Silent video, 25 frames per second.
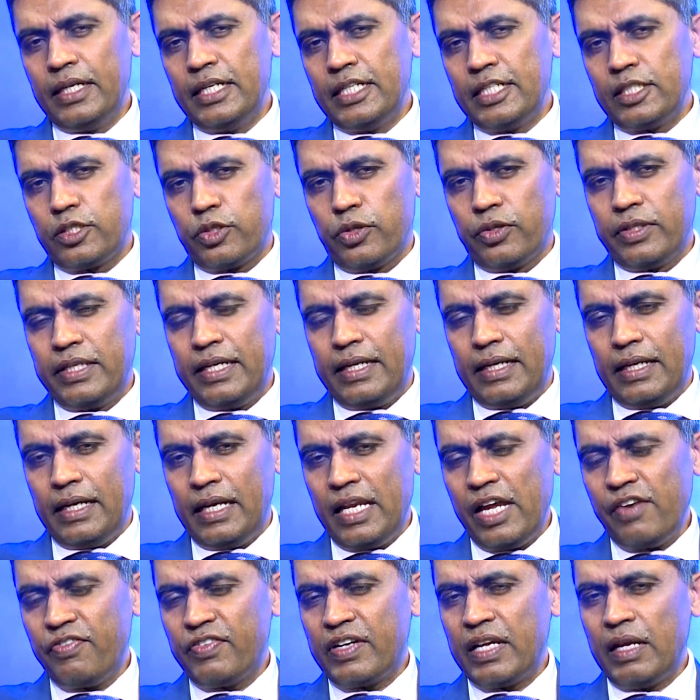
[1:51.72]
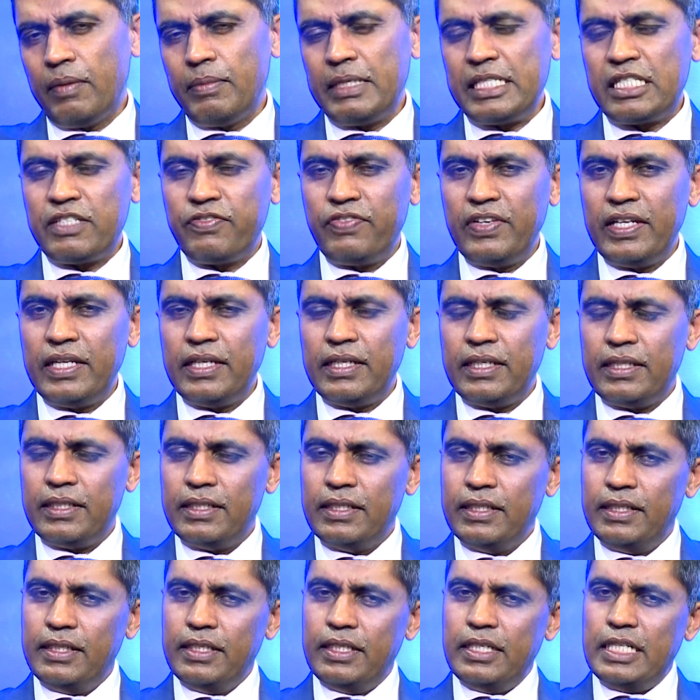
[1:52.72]
So the left hemisphere
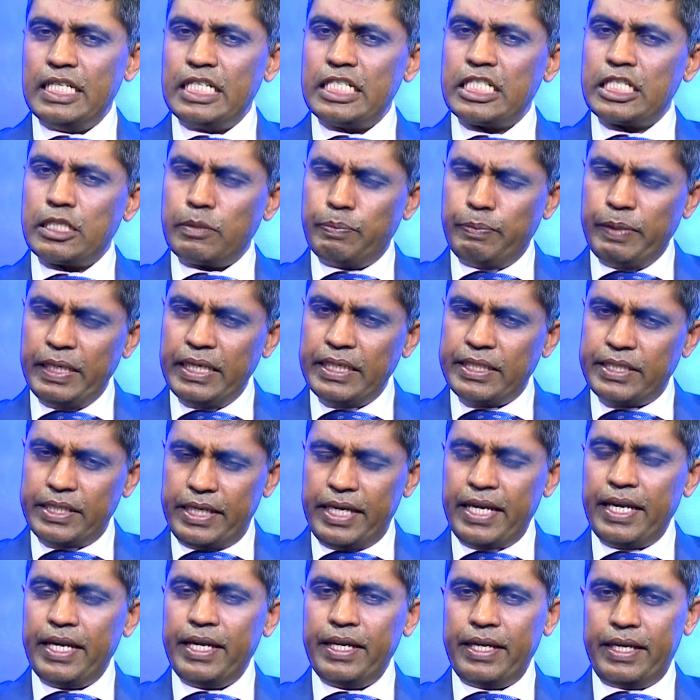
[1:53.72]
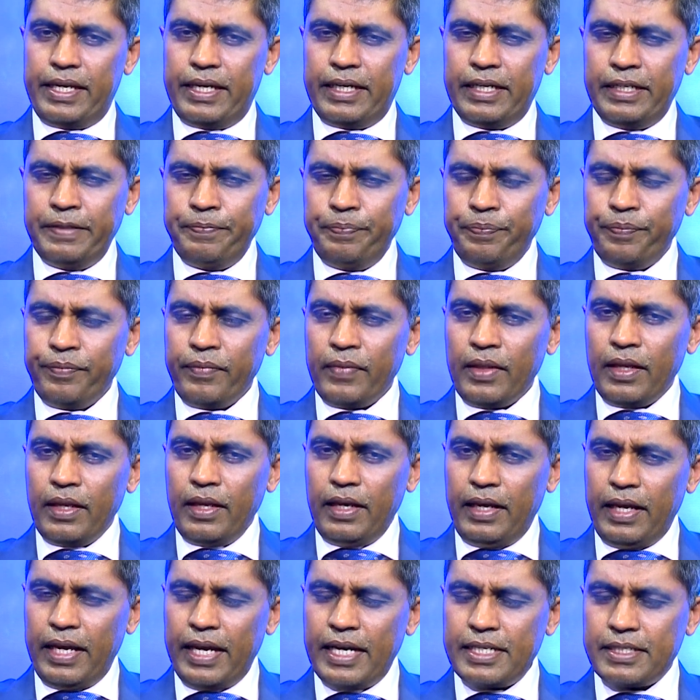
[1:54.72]
speech area
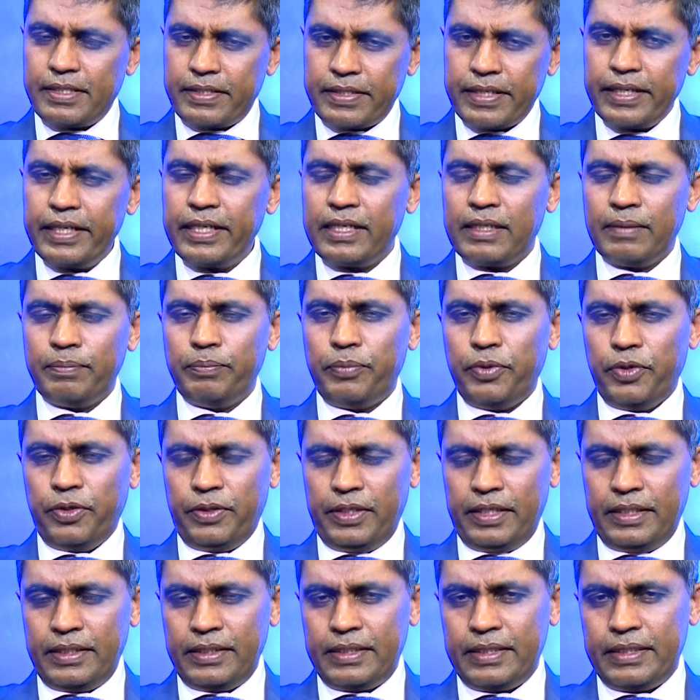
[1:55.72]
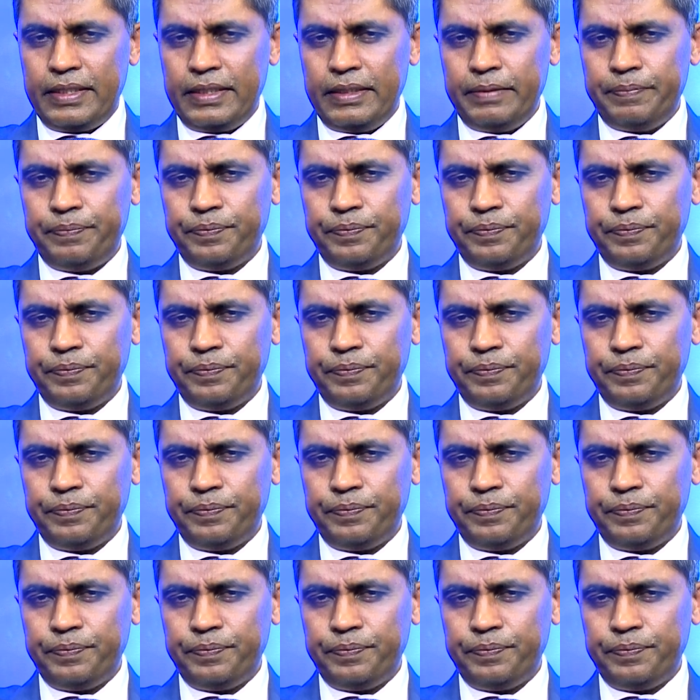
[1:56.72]
has three components.